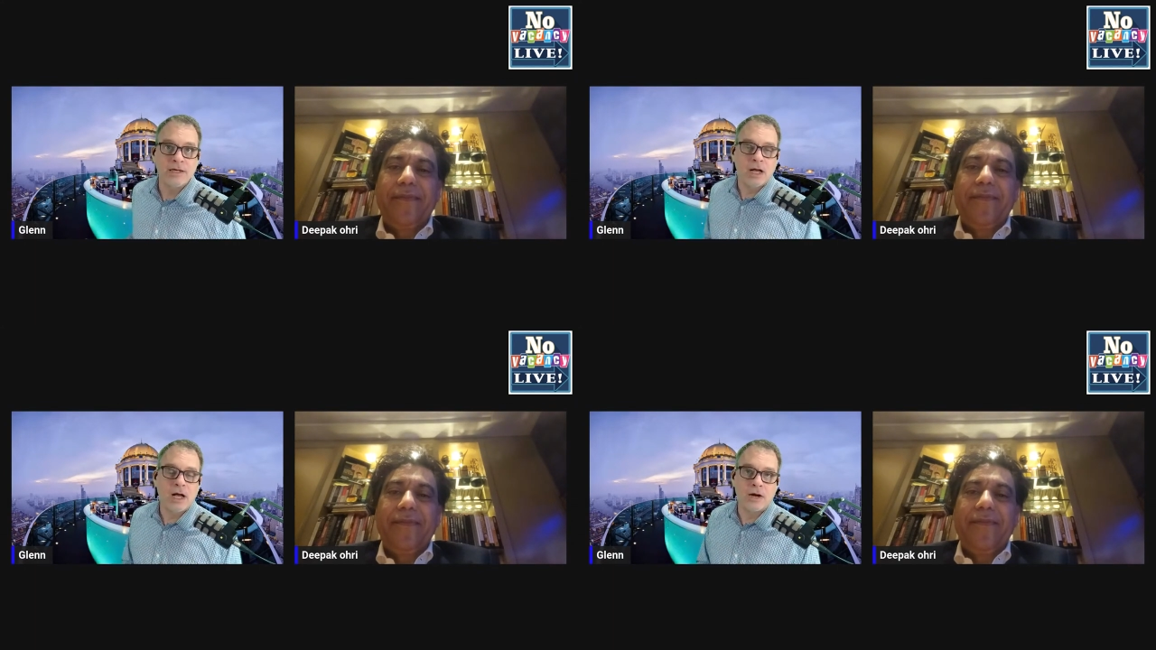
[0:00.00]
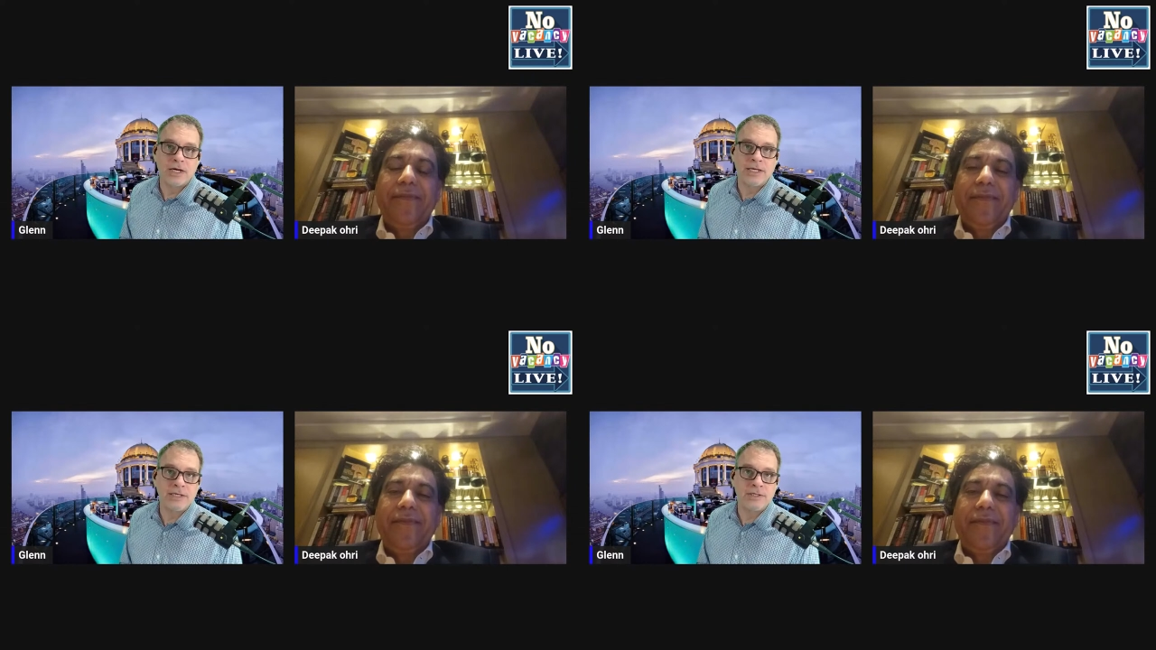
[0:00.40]
Speaker 1: our
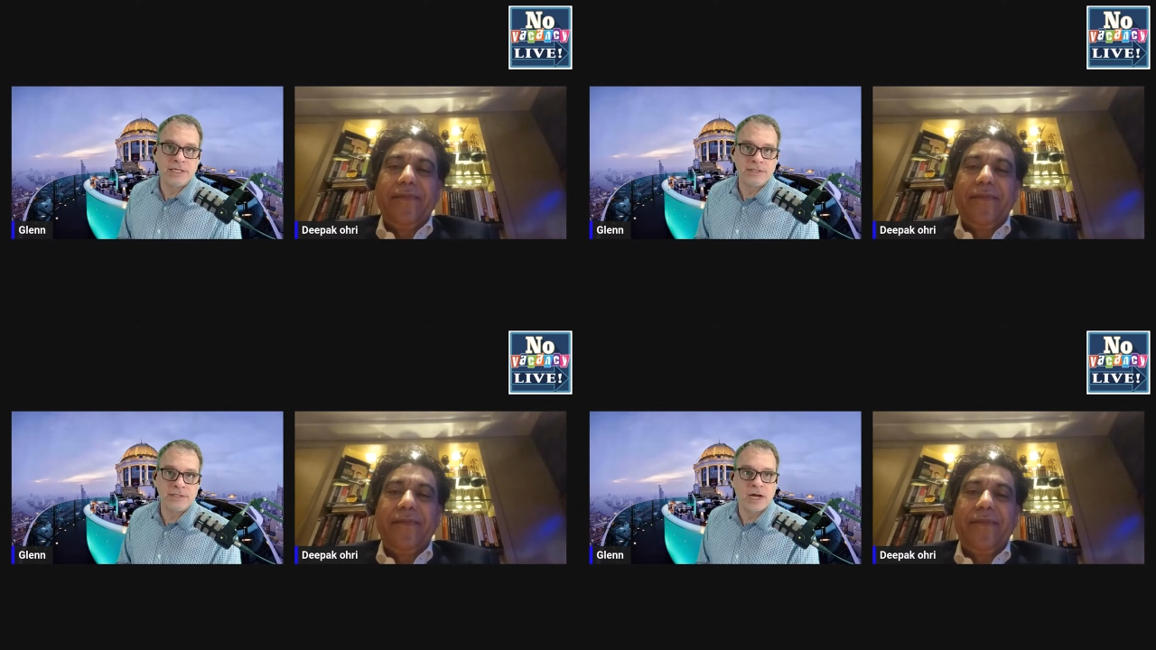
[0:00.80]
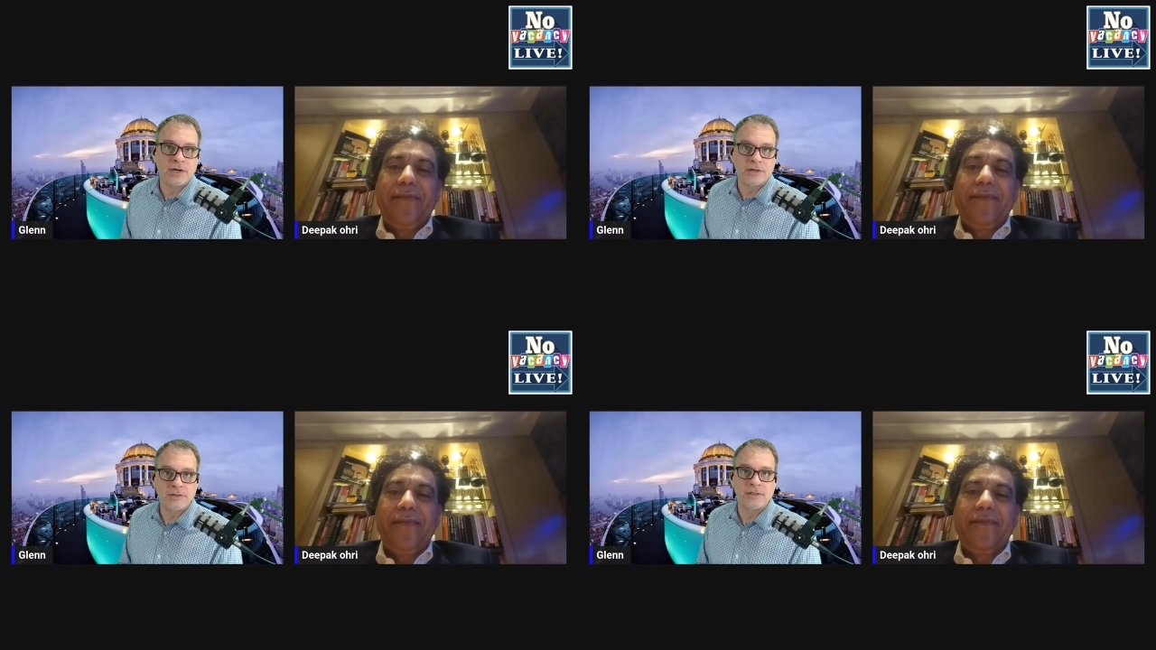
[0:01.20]
in,
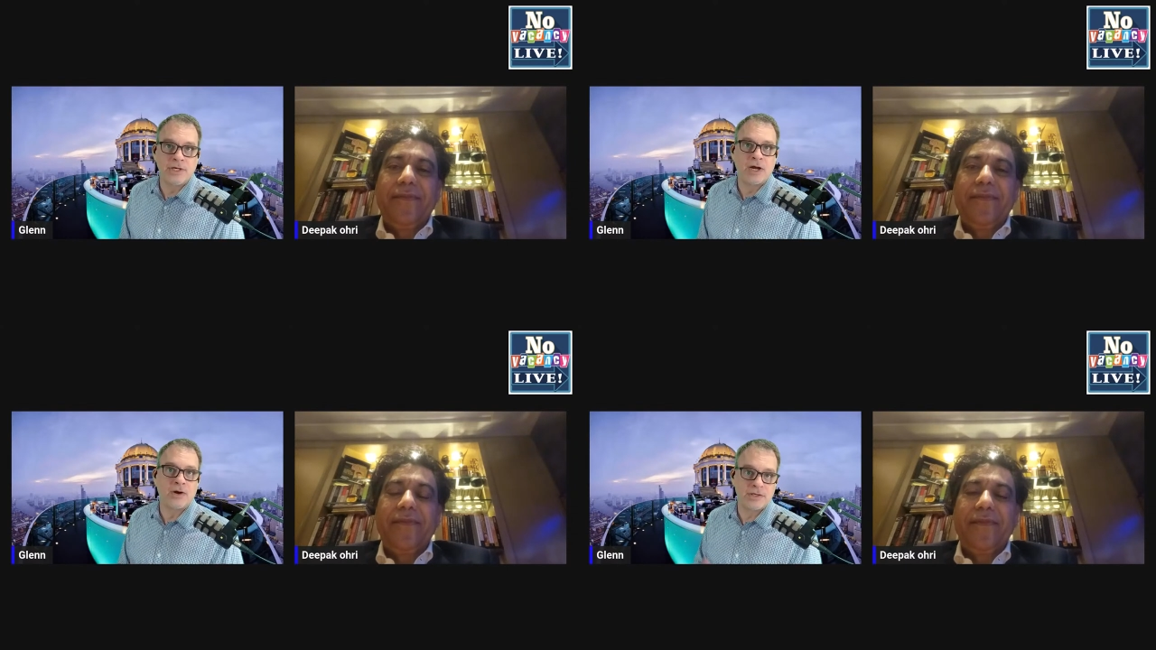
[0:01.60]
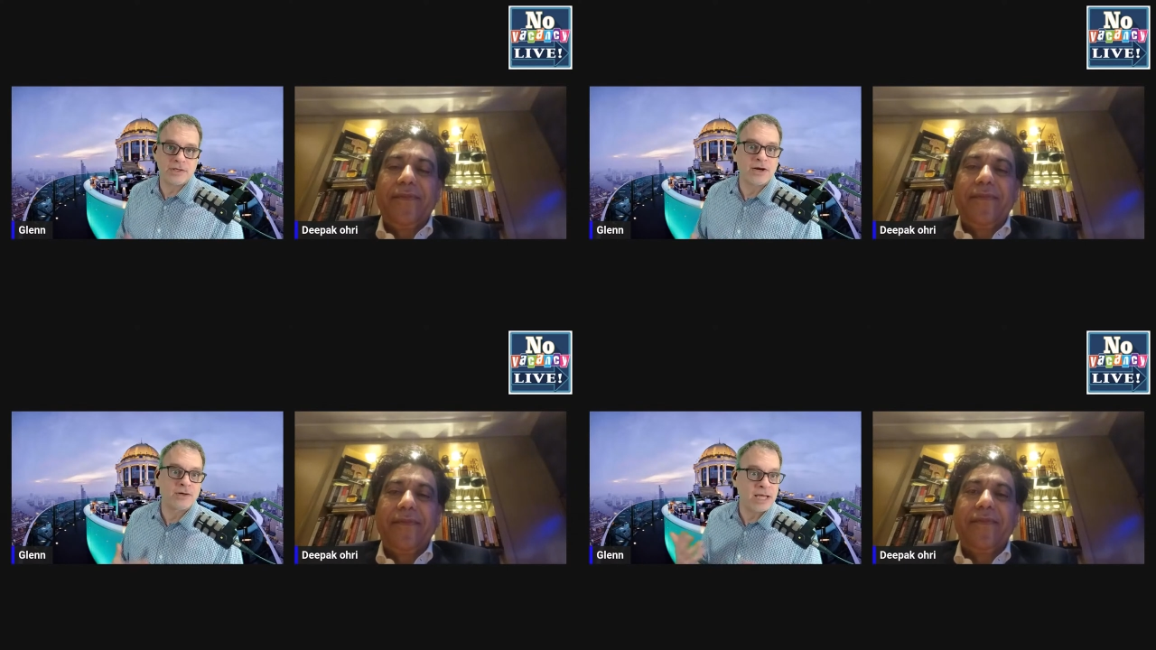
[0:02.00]
entire you know our
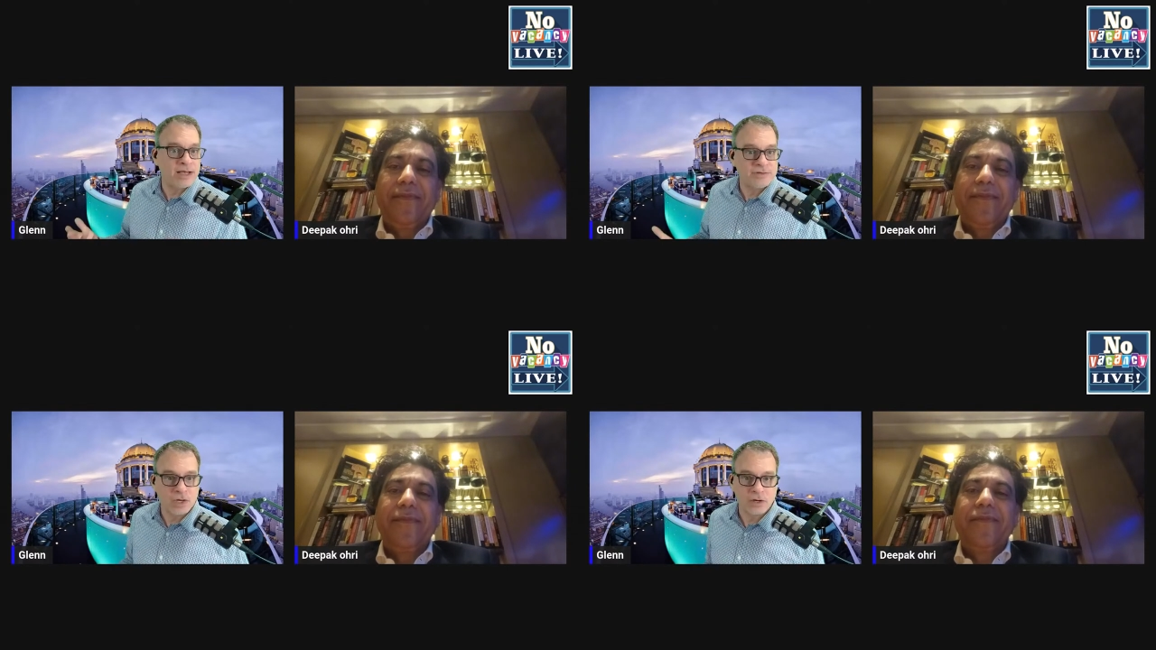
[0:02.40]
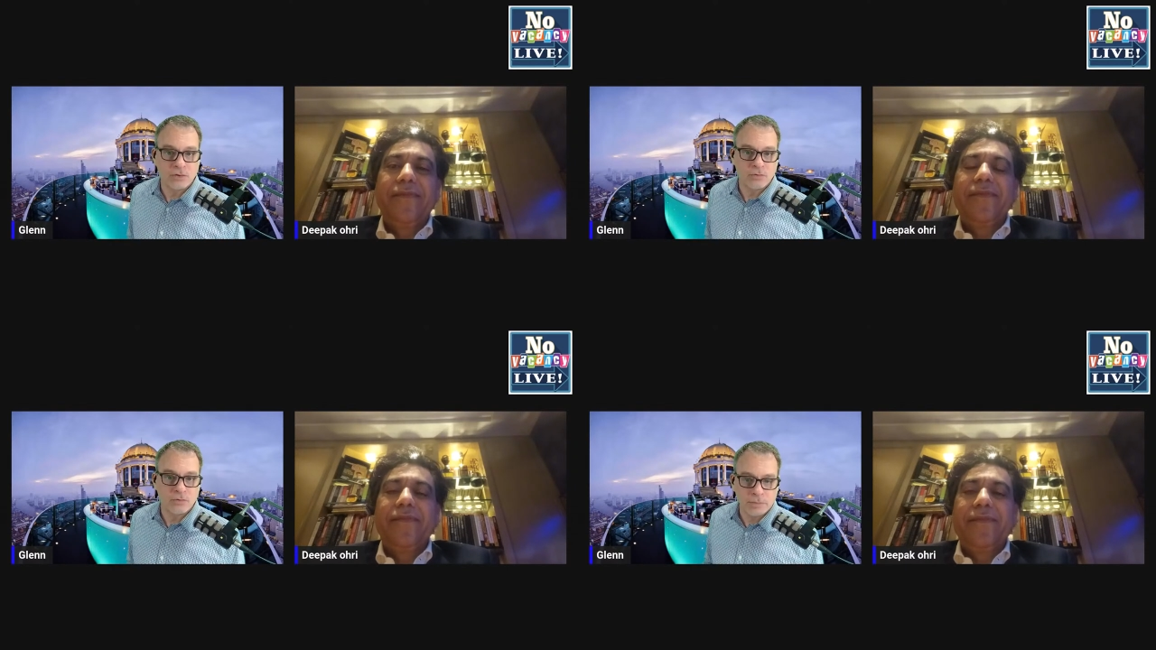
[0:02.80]
entire lives and our
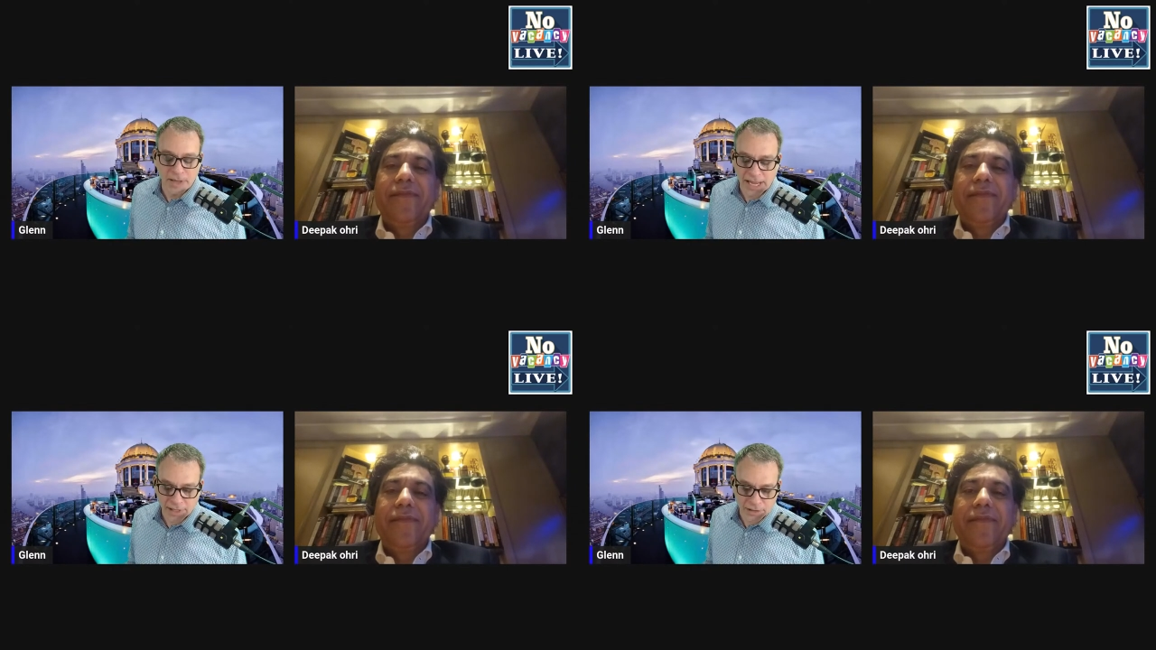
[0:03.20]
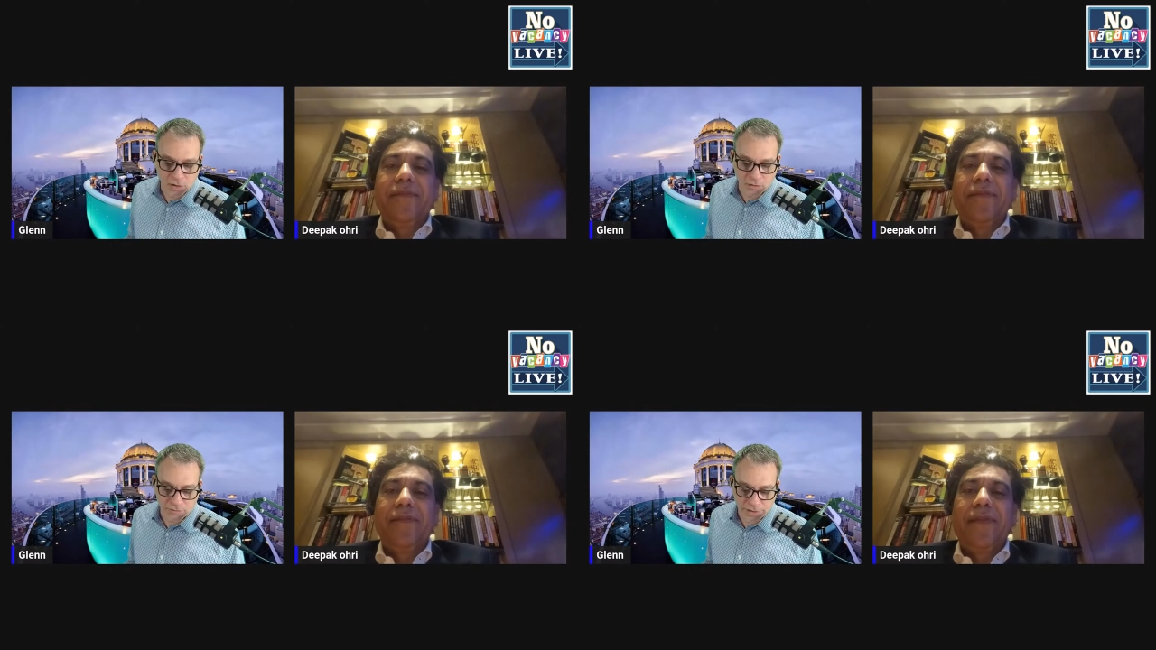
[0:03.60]
career path
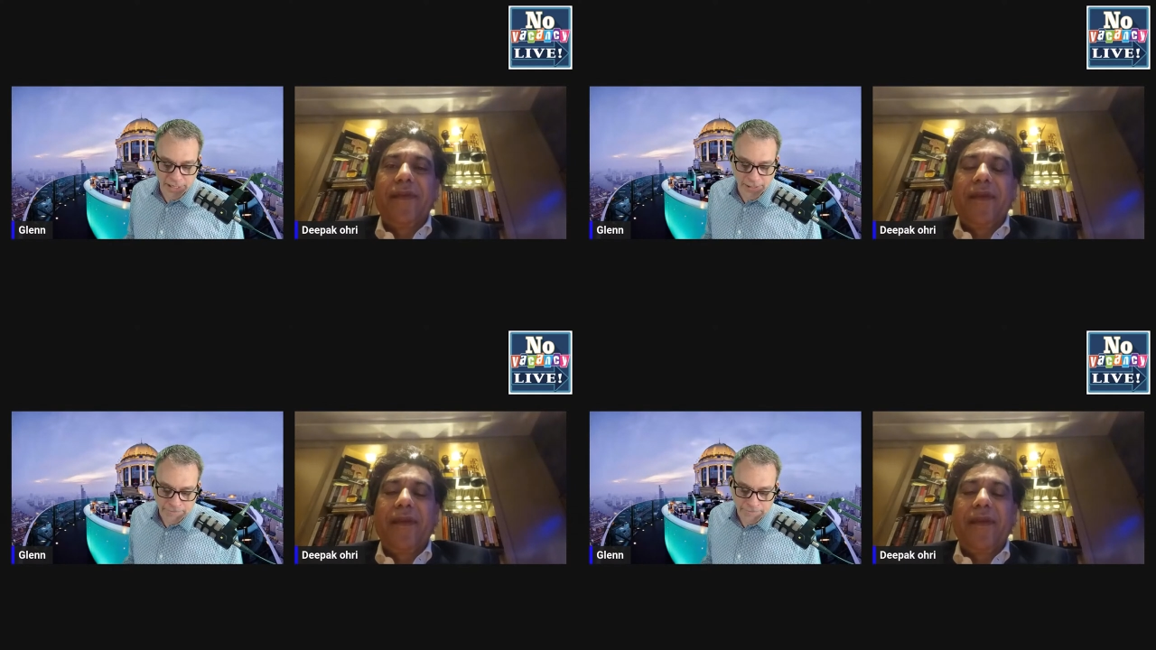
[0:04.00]
over there